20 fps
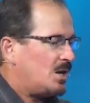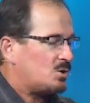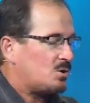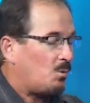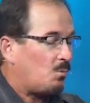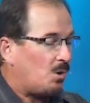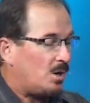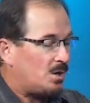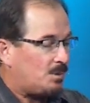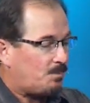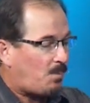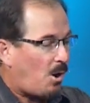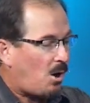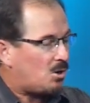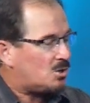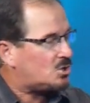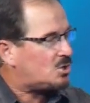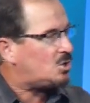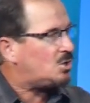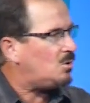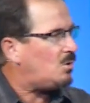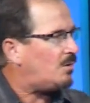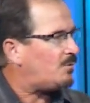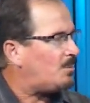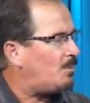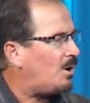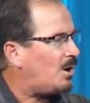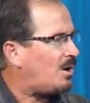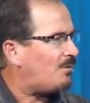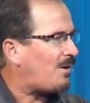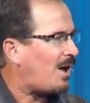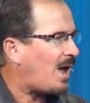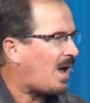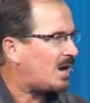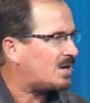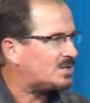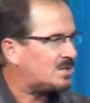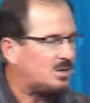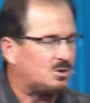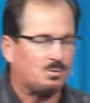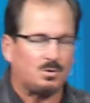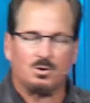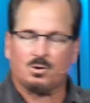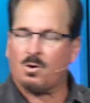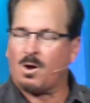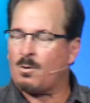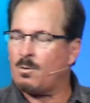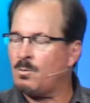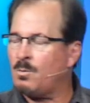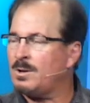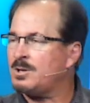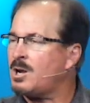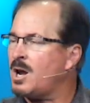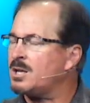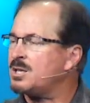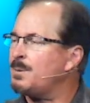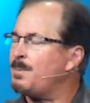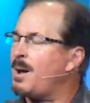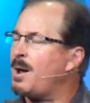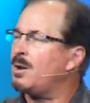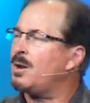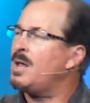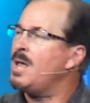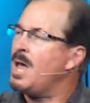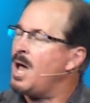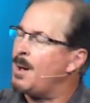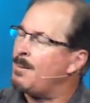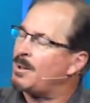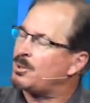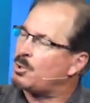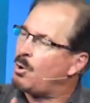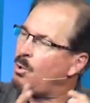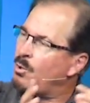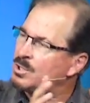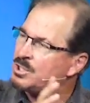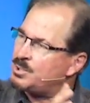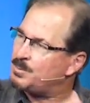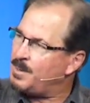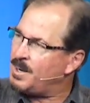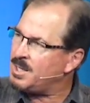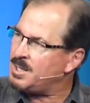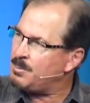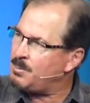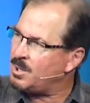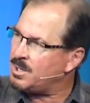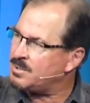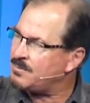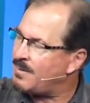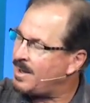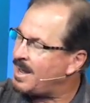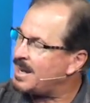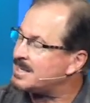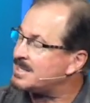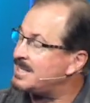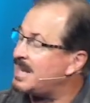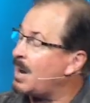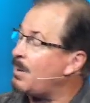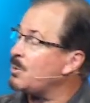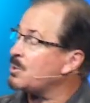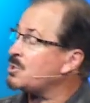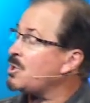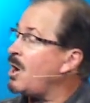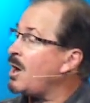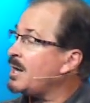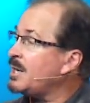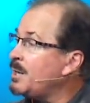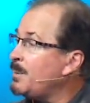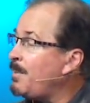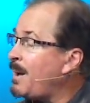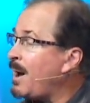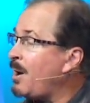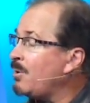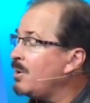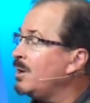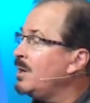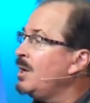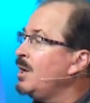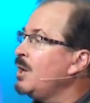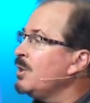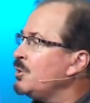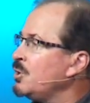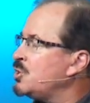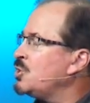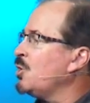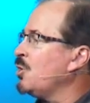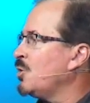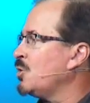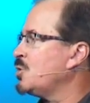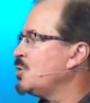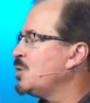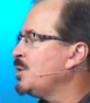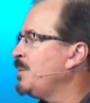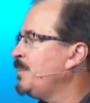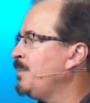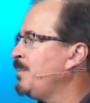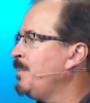Is we're in part two of the book of Acts as we we talked about, about the Holy Spirit in the books of Acts. Now we're talking about the church.